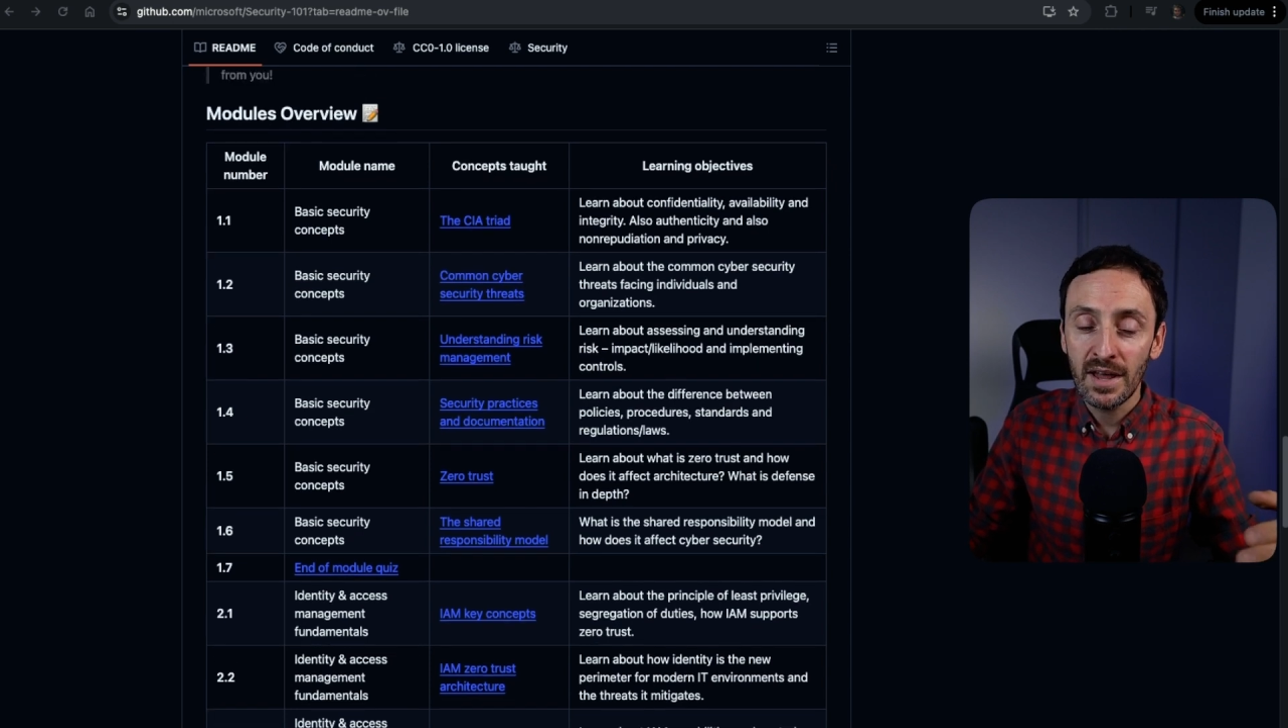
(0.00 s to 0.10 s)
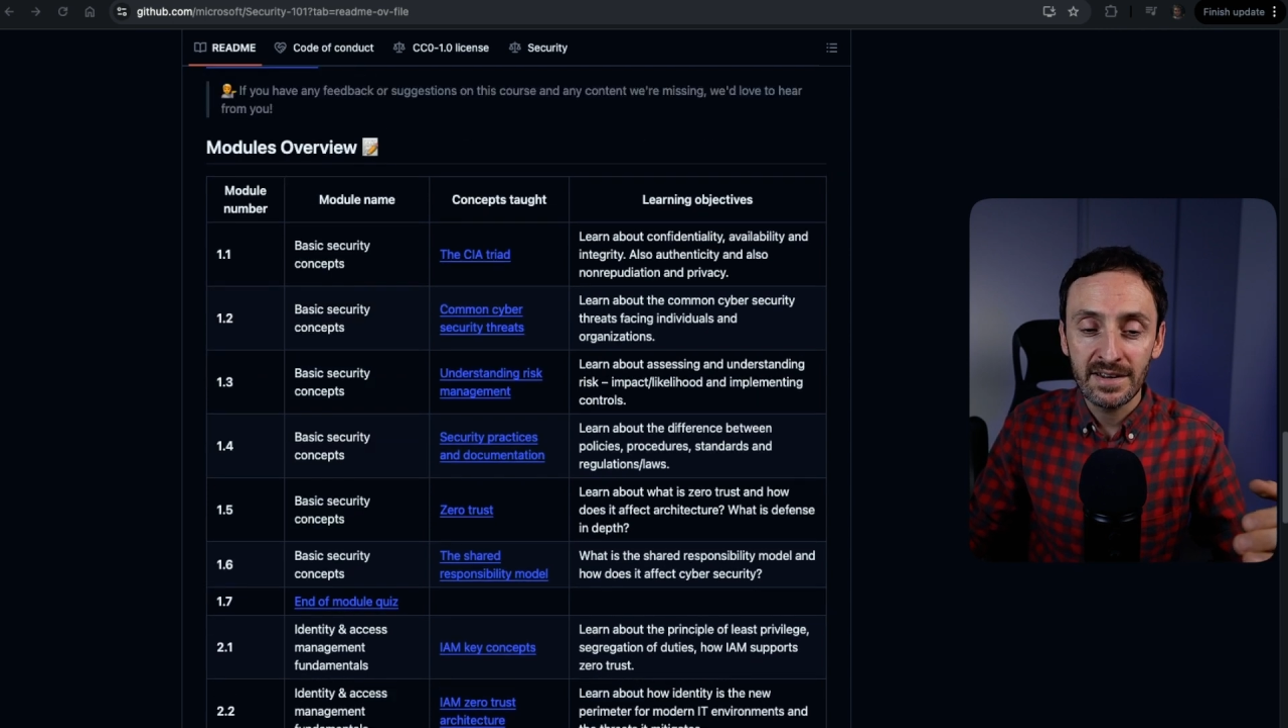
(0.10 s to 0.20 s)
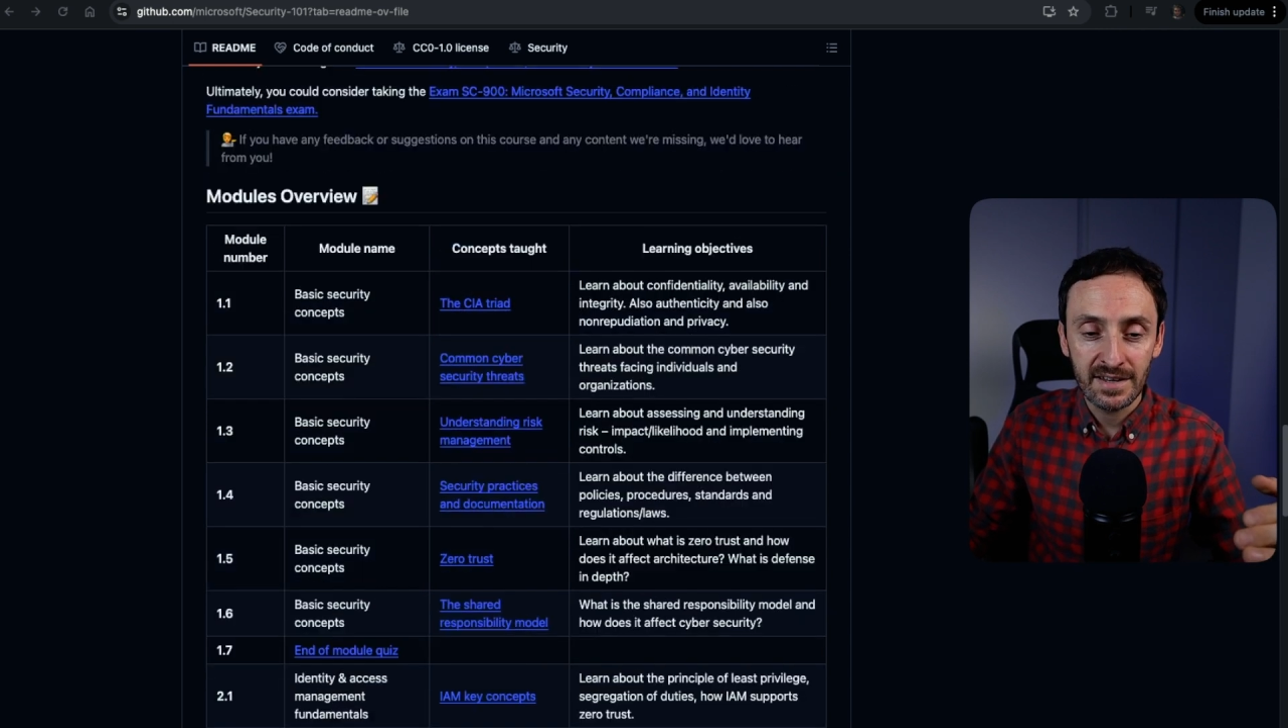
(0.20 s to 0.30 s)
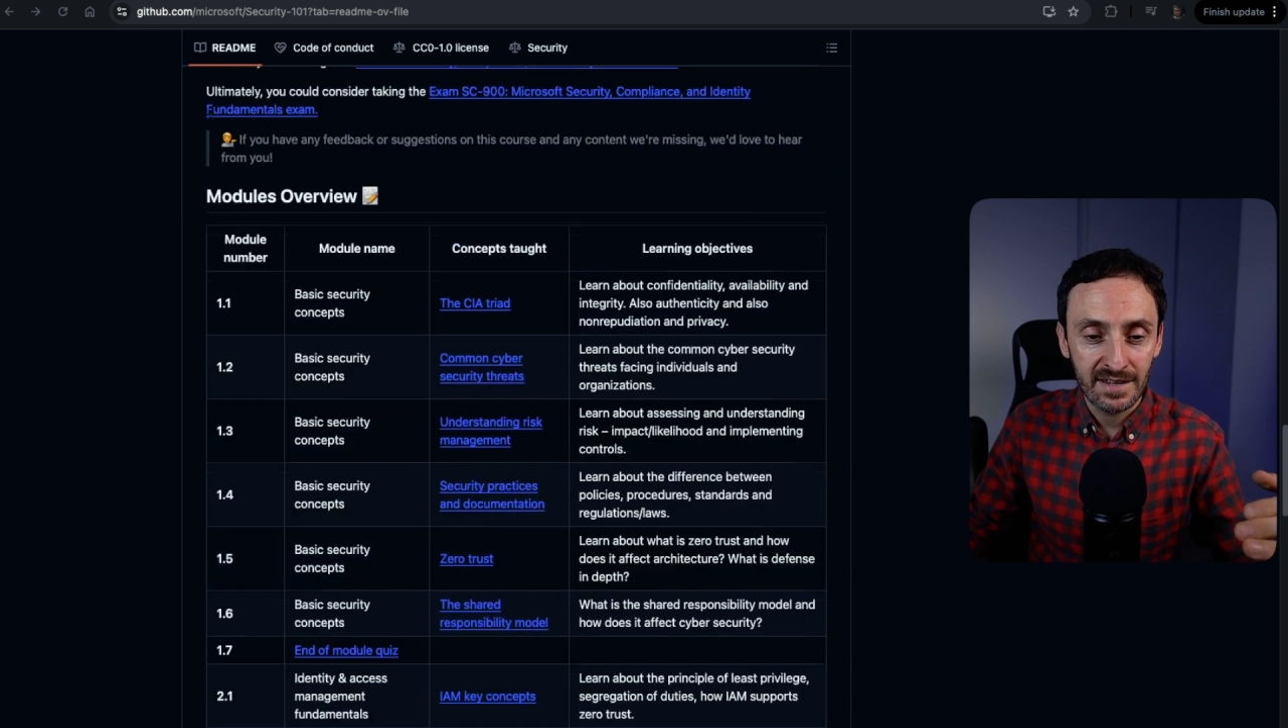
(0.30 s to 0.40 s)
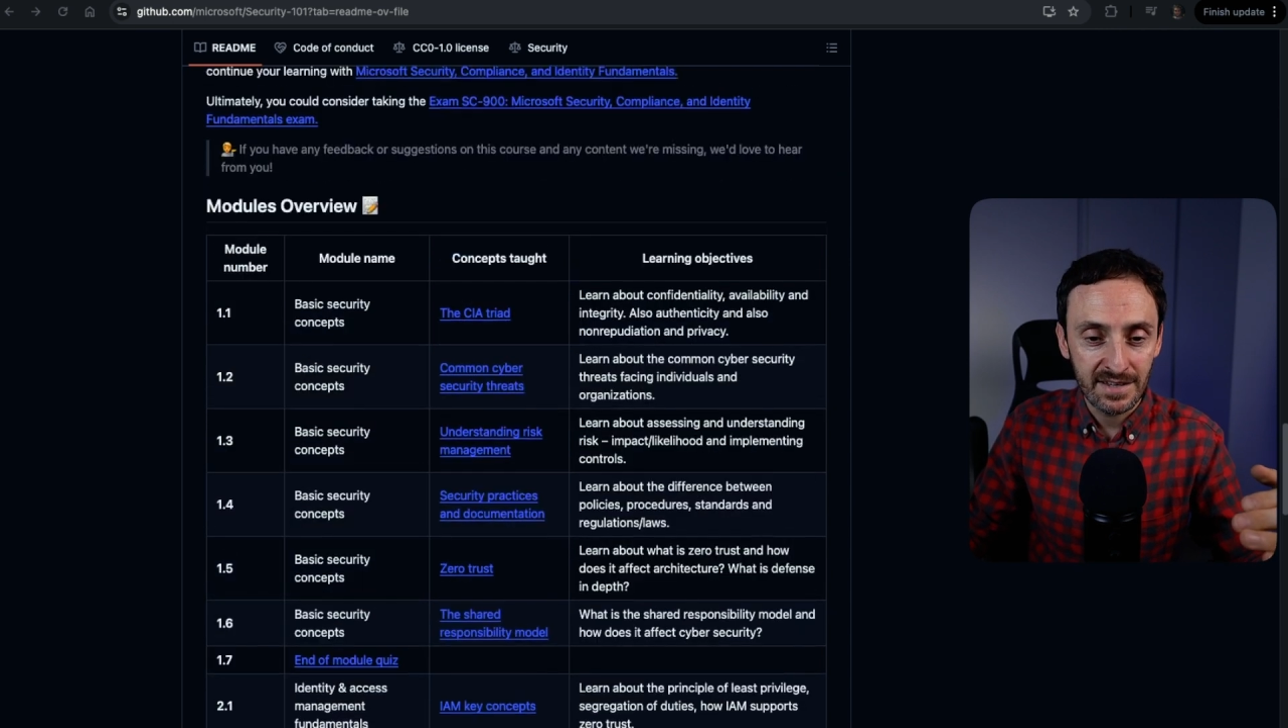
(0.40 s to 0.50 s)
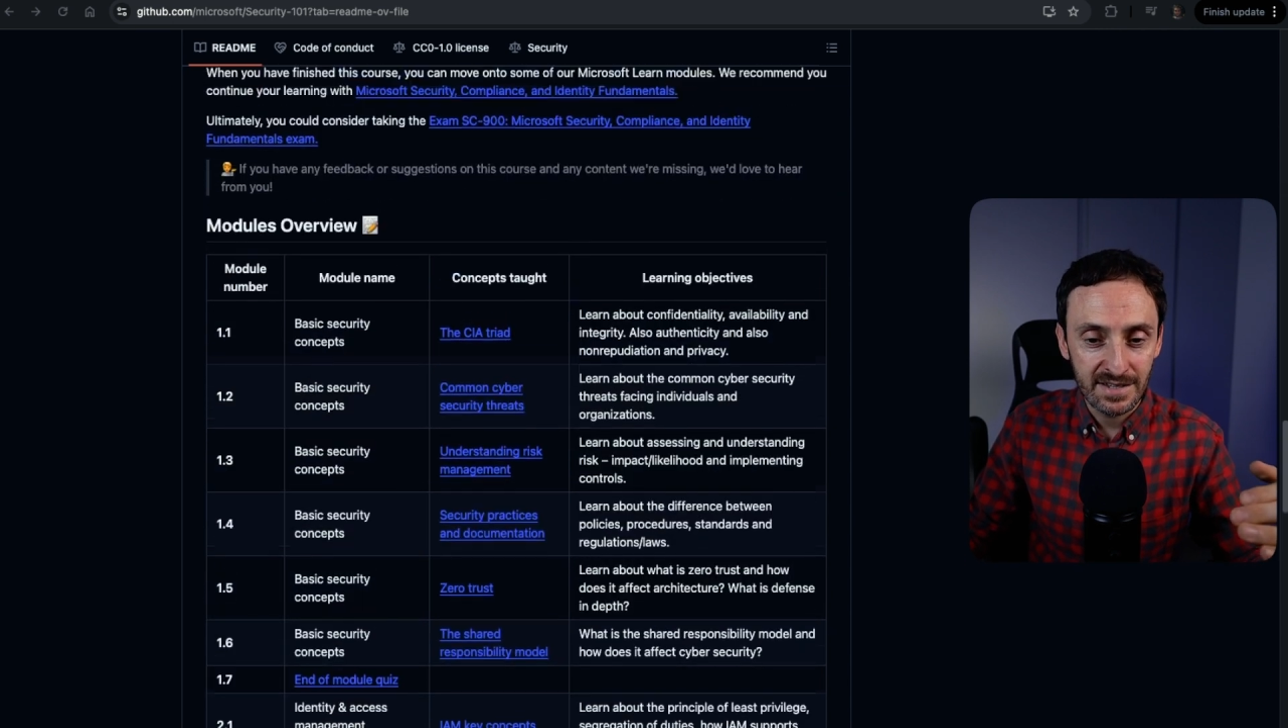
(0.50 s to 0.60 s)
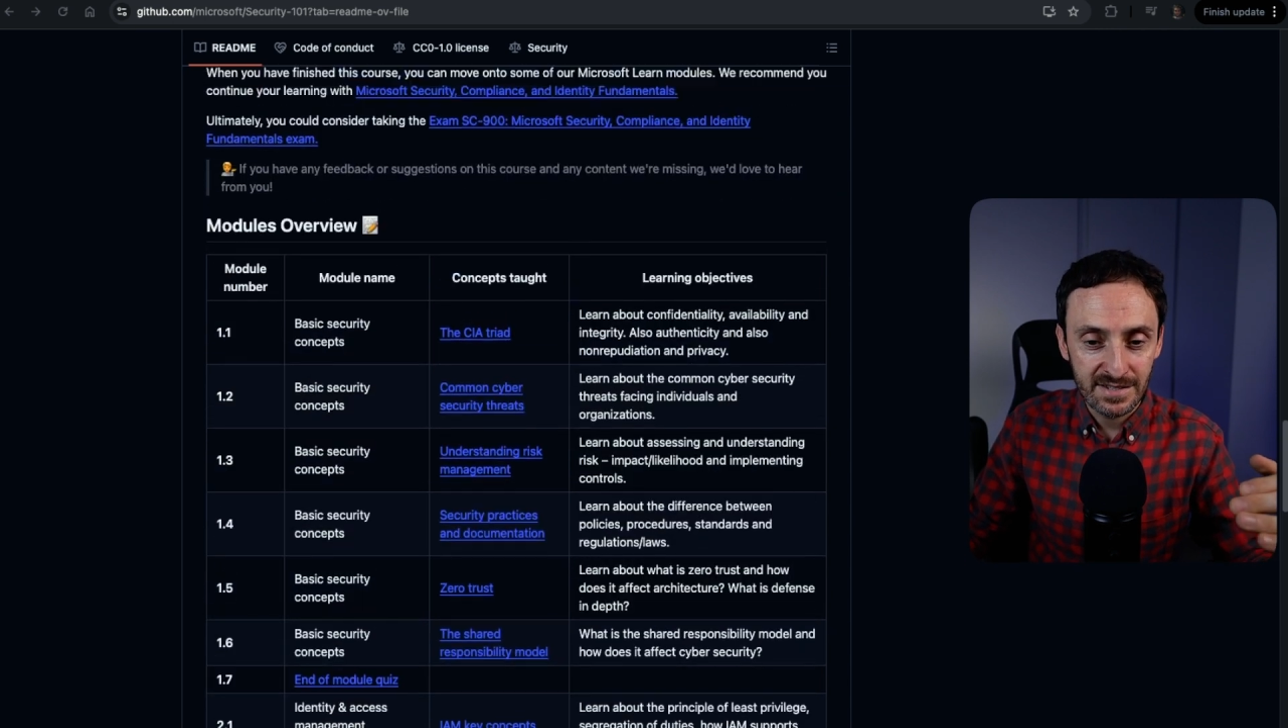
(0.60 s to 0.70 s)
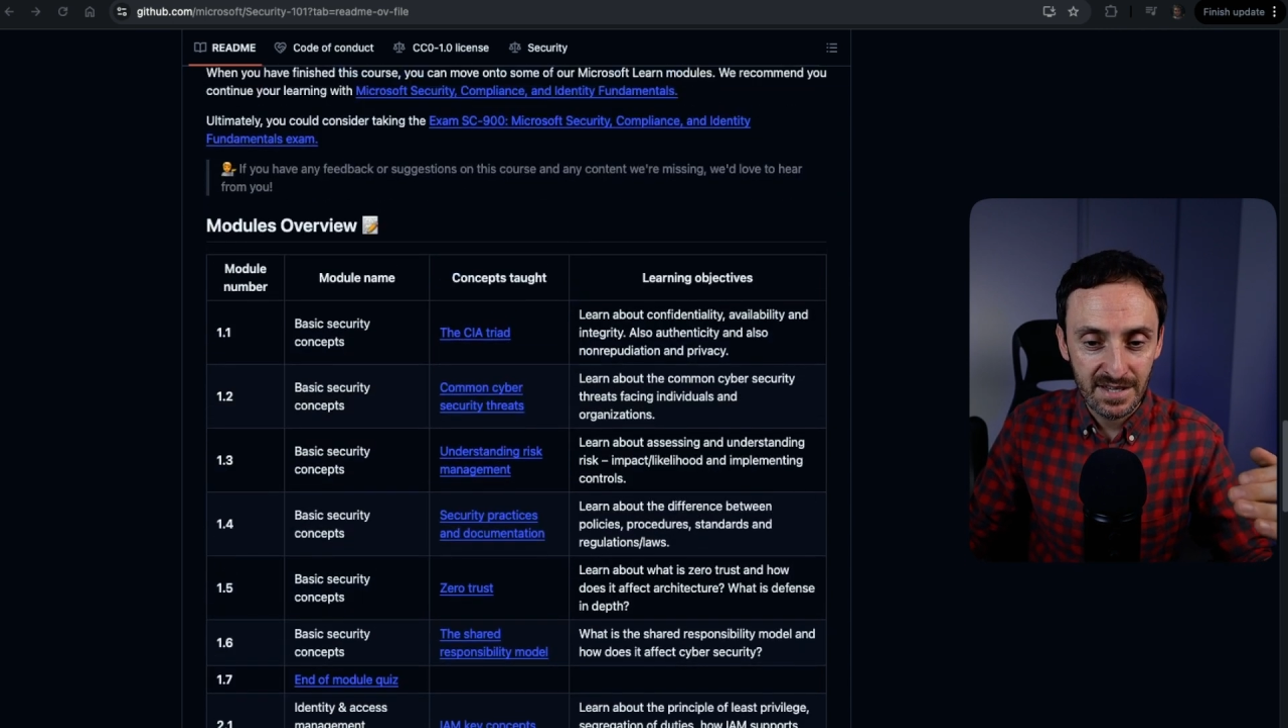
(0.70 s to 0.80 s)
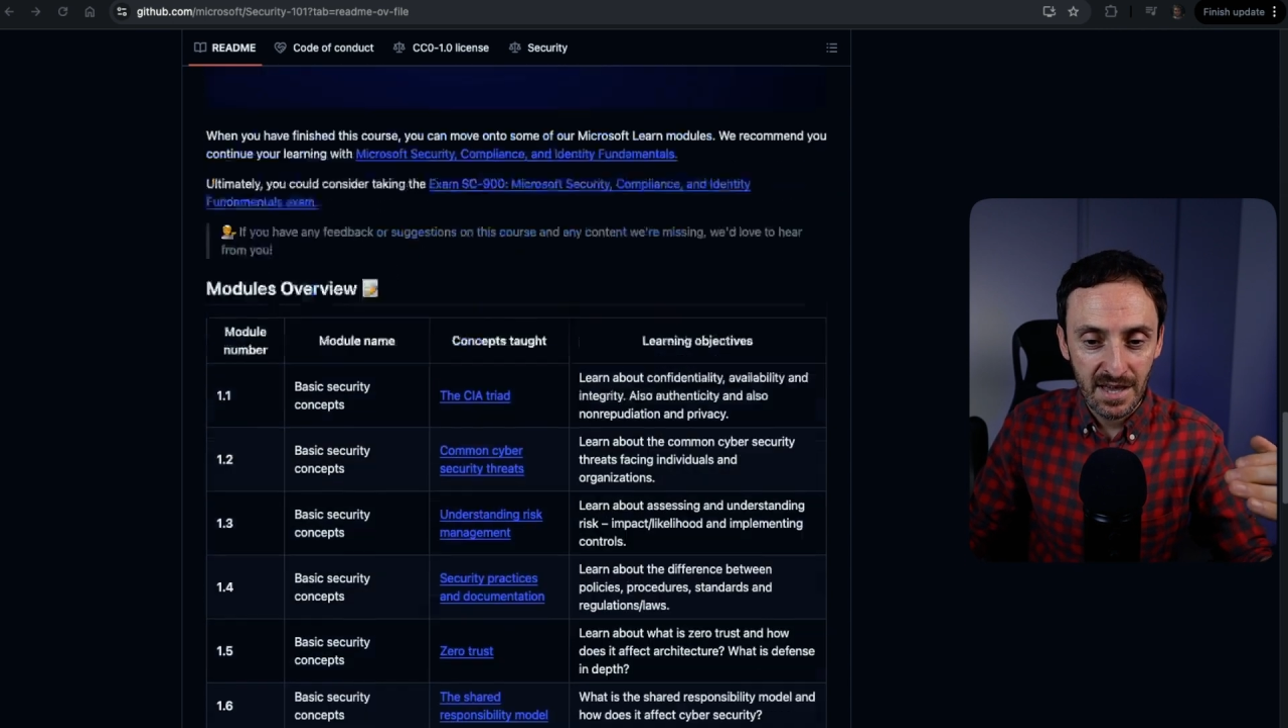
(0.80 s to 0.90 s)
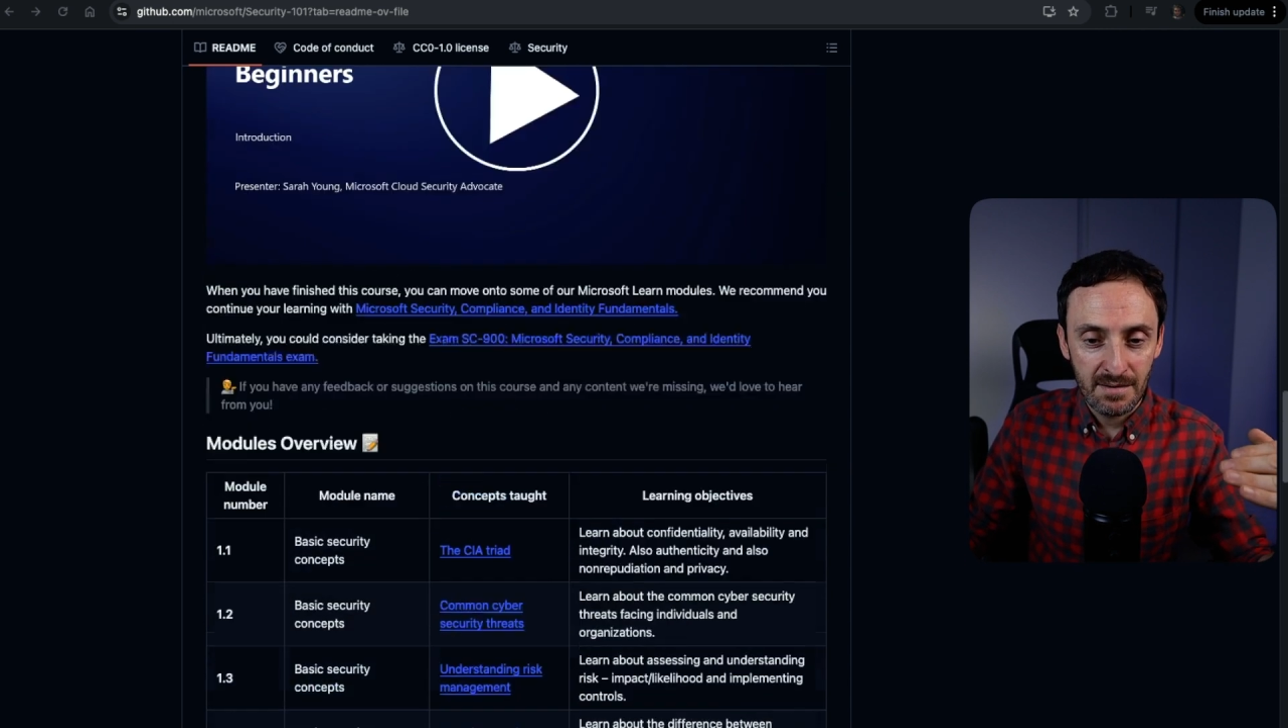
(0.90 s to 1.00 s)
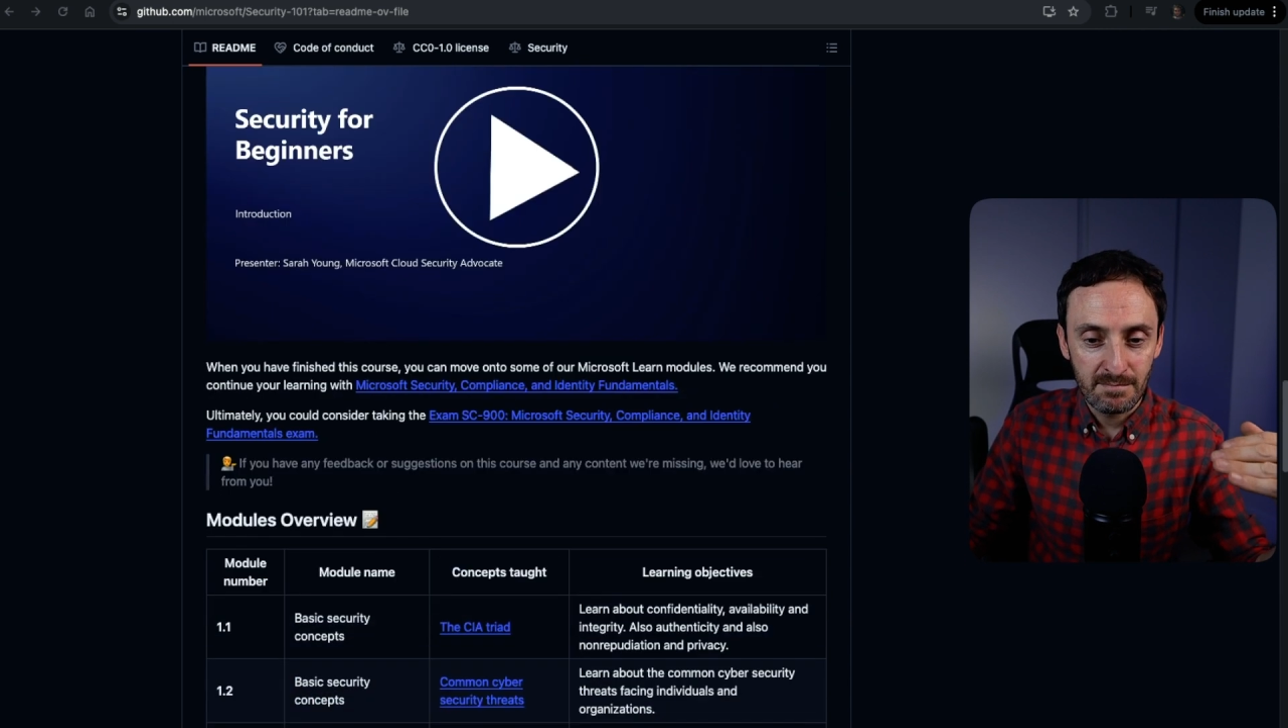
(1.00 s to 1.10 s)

idea is